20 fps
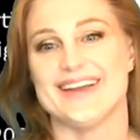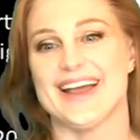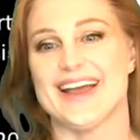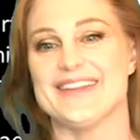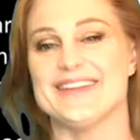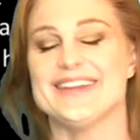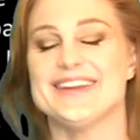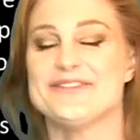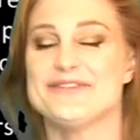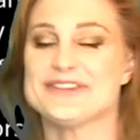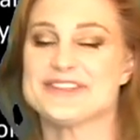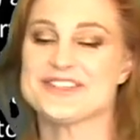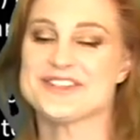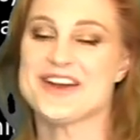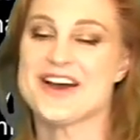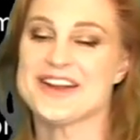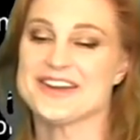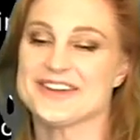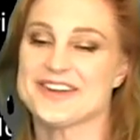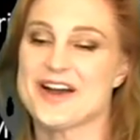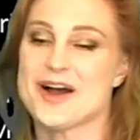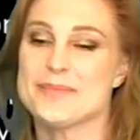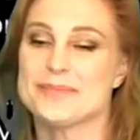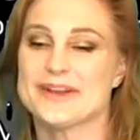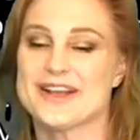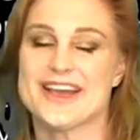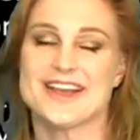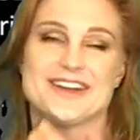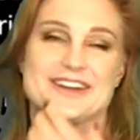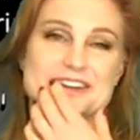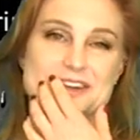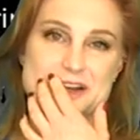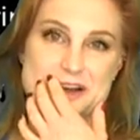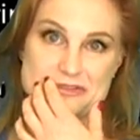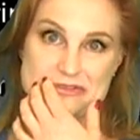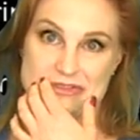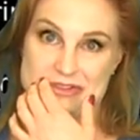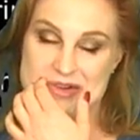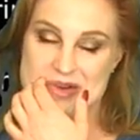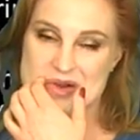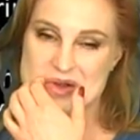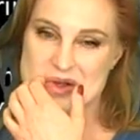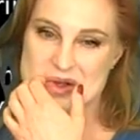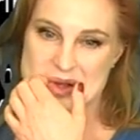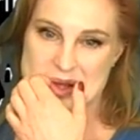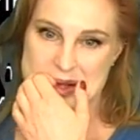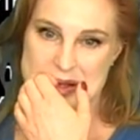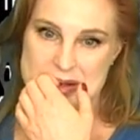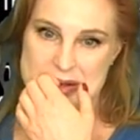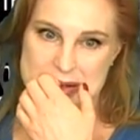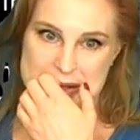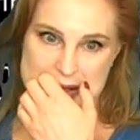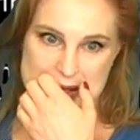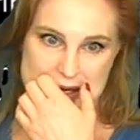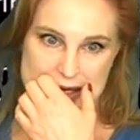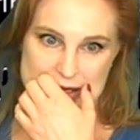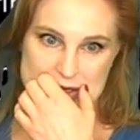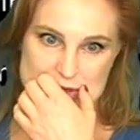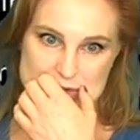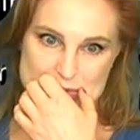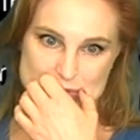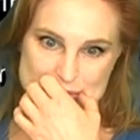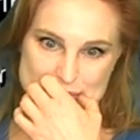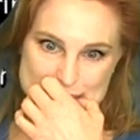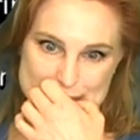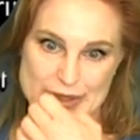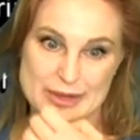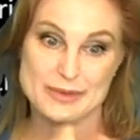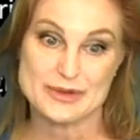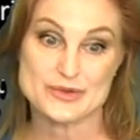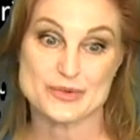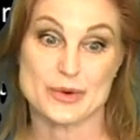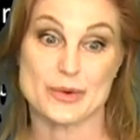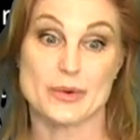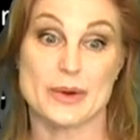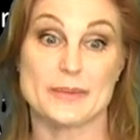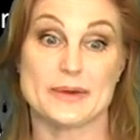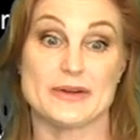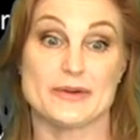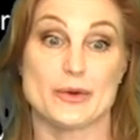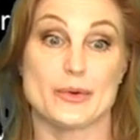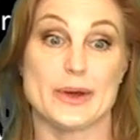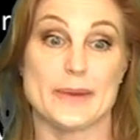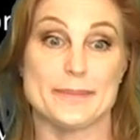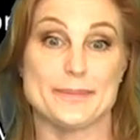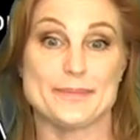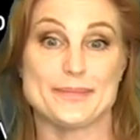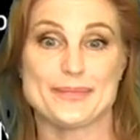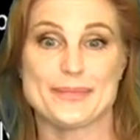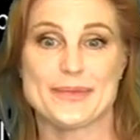And then if it's not complicated enough, and here's pretty much where I'm going to quit.